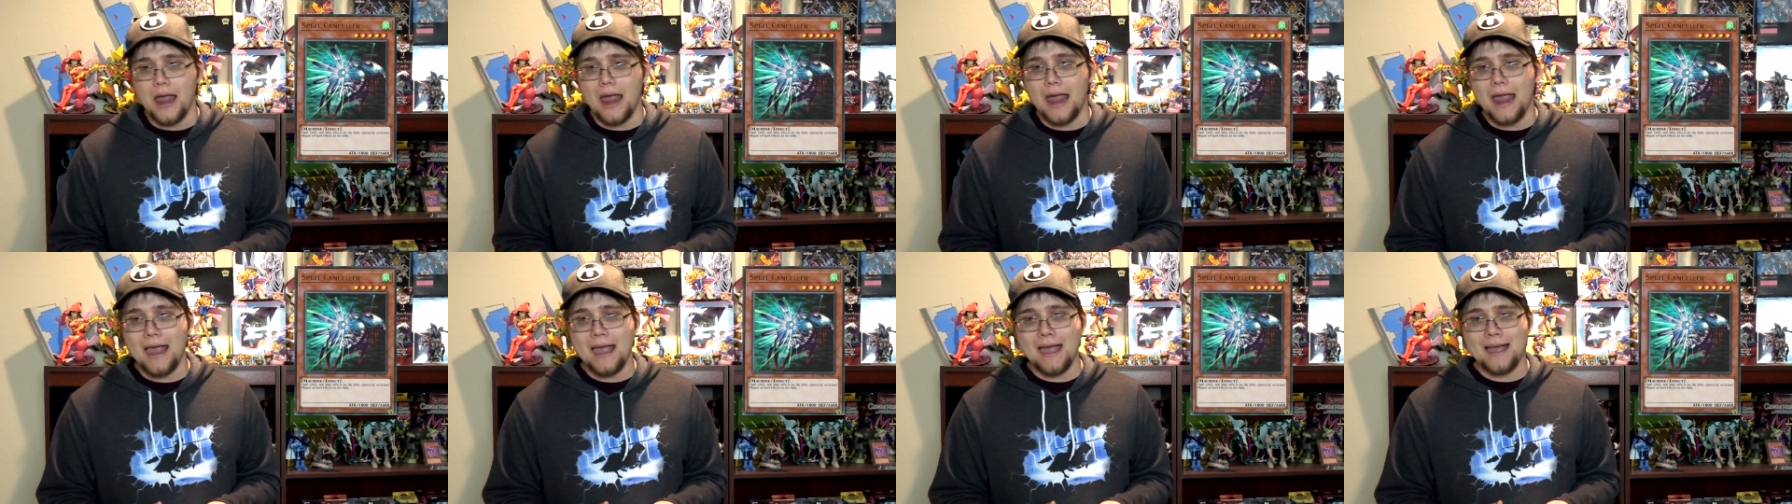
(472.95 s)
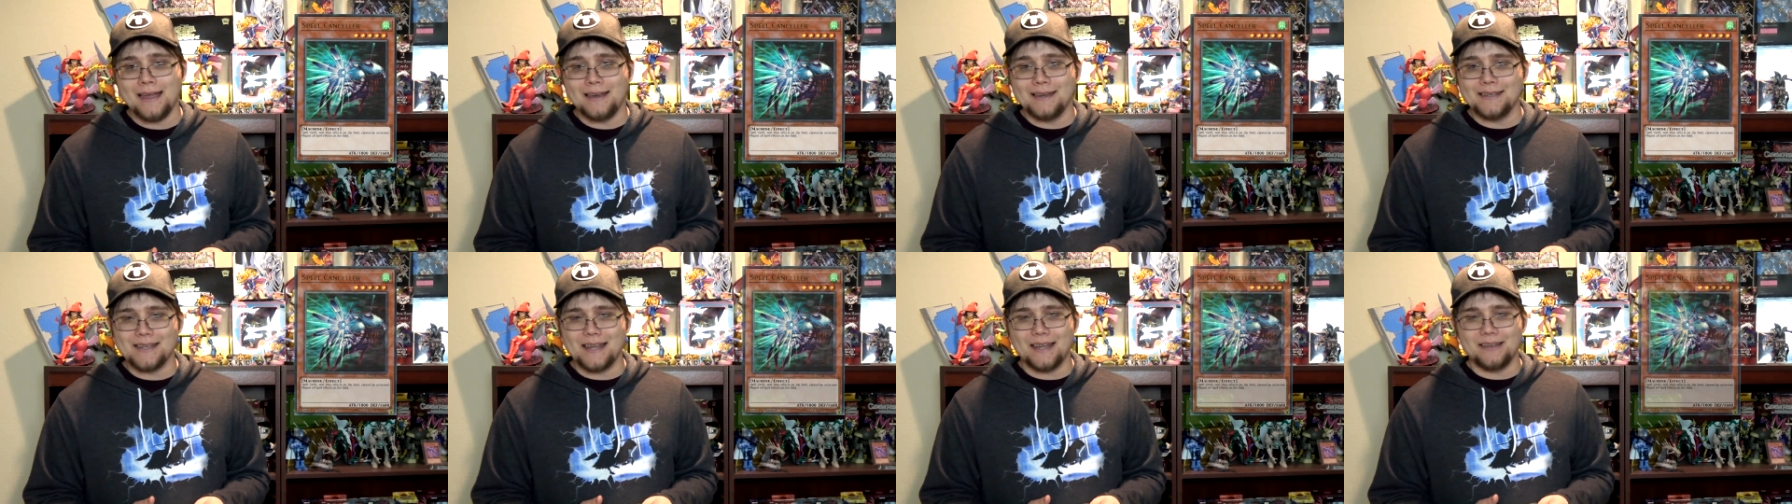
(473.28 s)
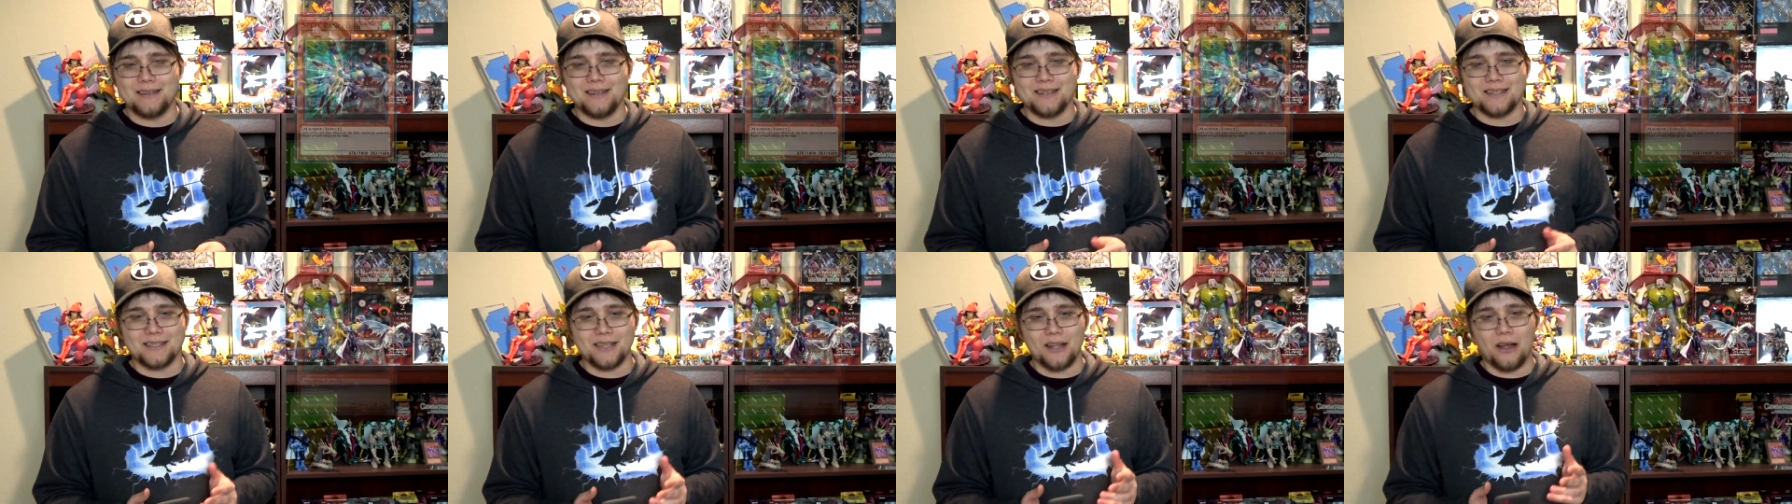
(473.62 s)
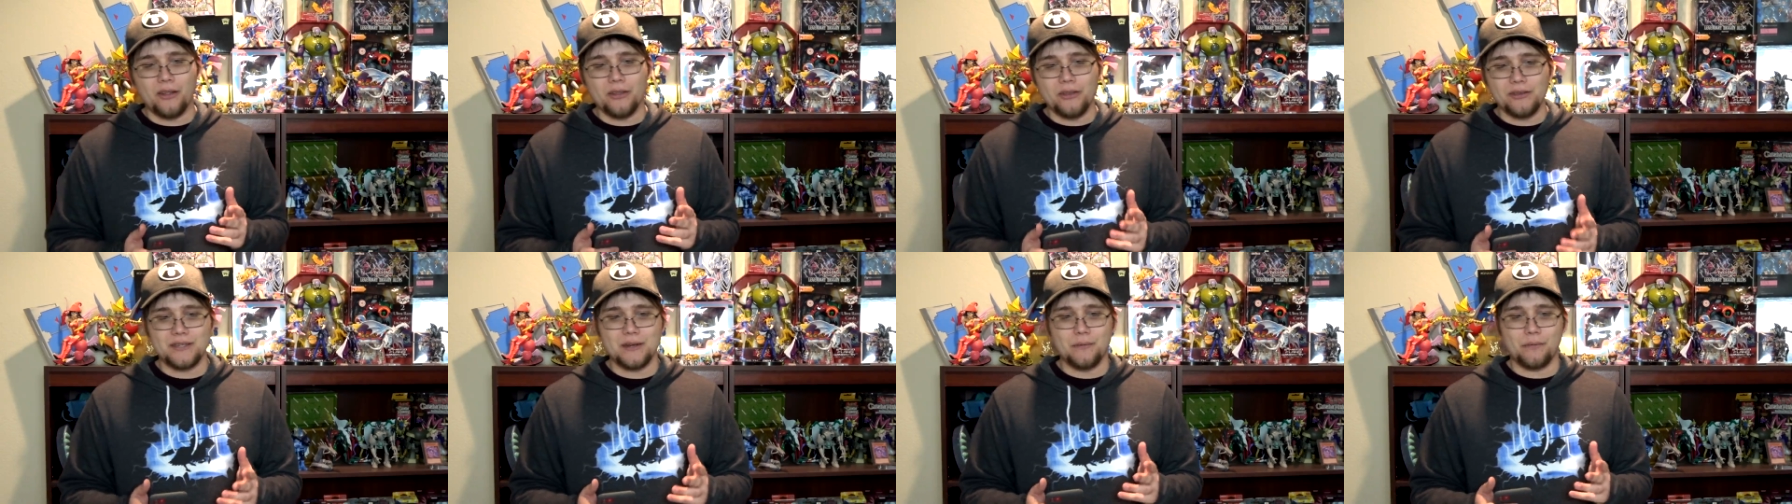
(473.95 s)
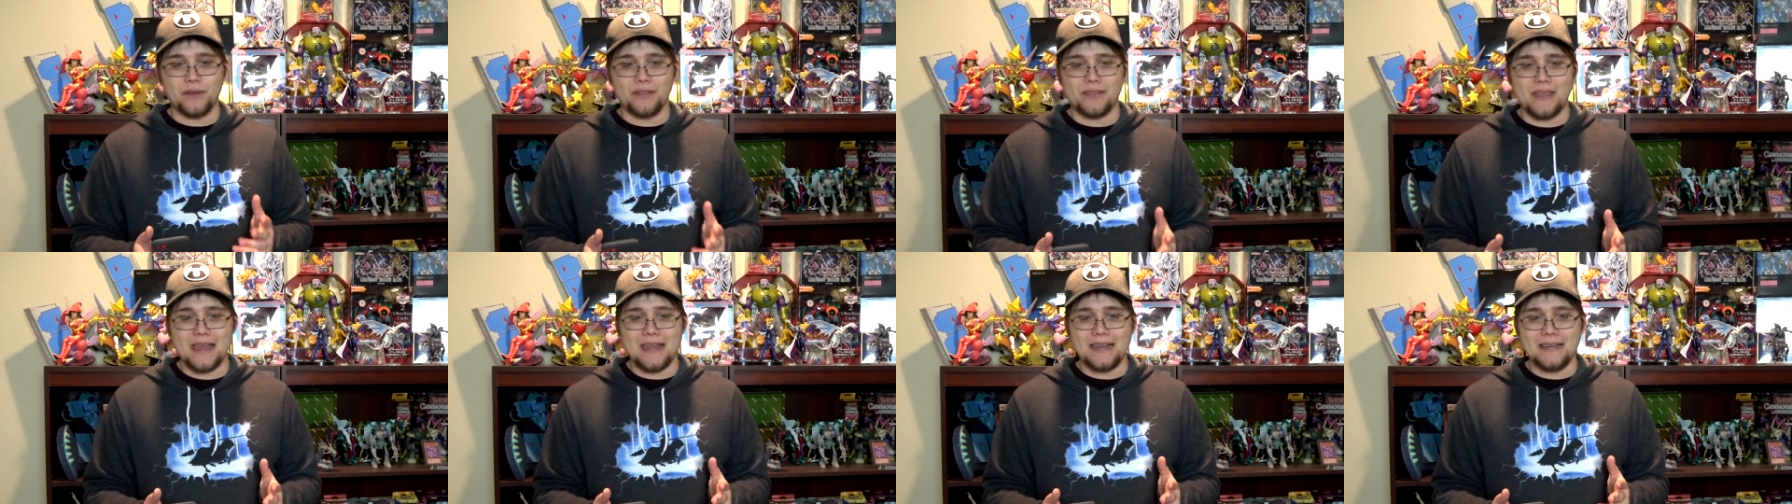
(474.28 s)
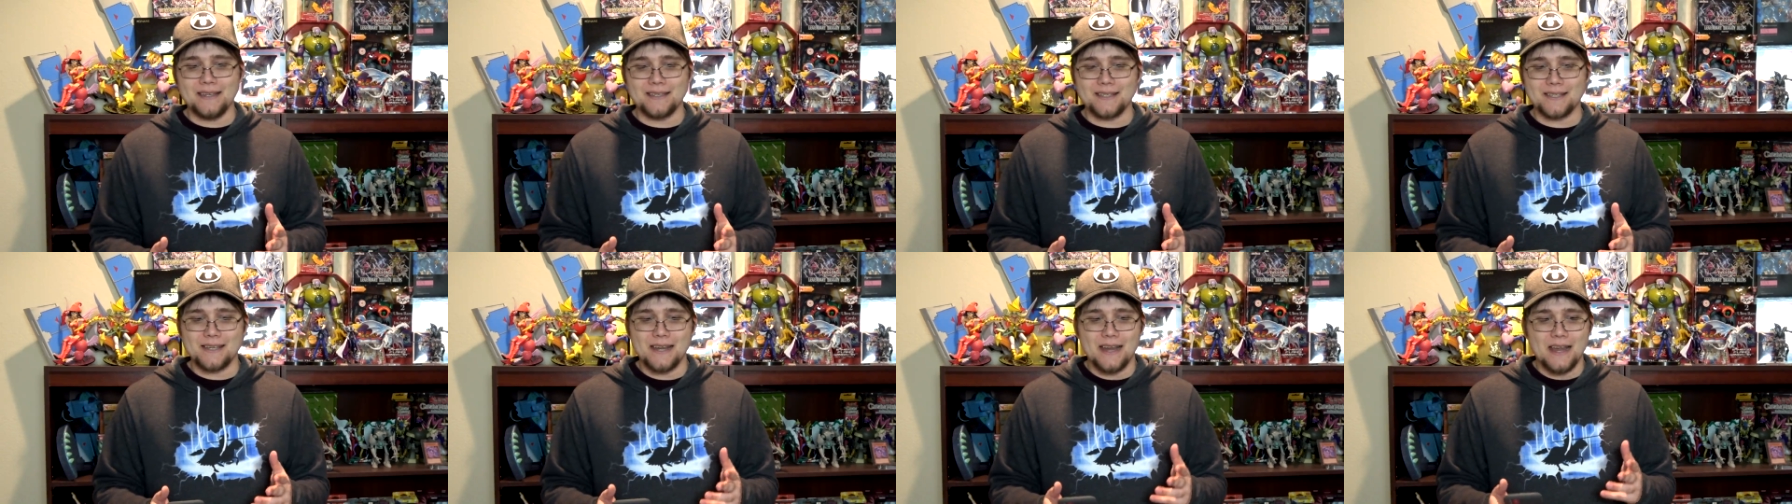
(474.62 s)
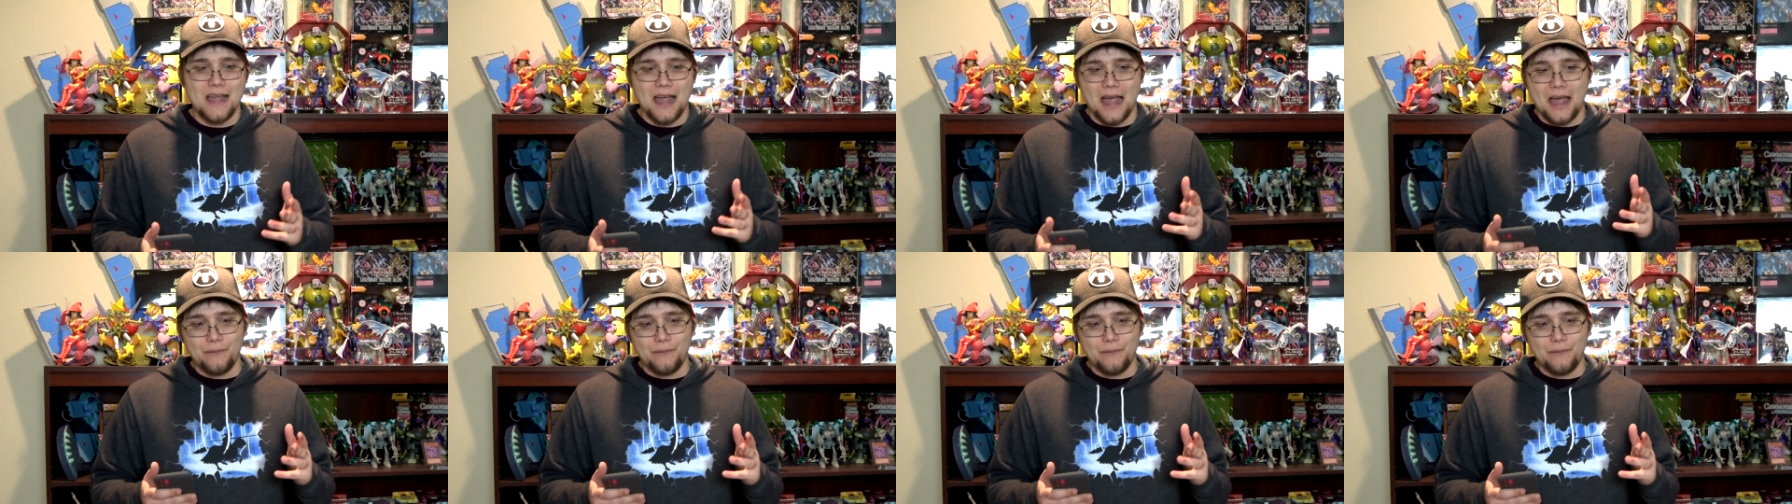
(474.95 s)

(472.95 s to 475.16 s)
and just all those different things,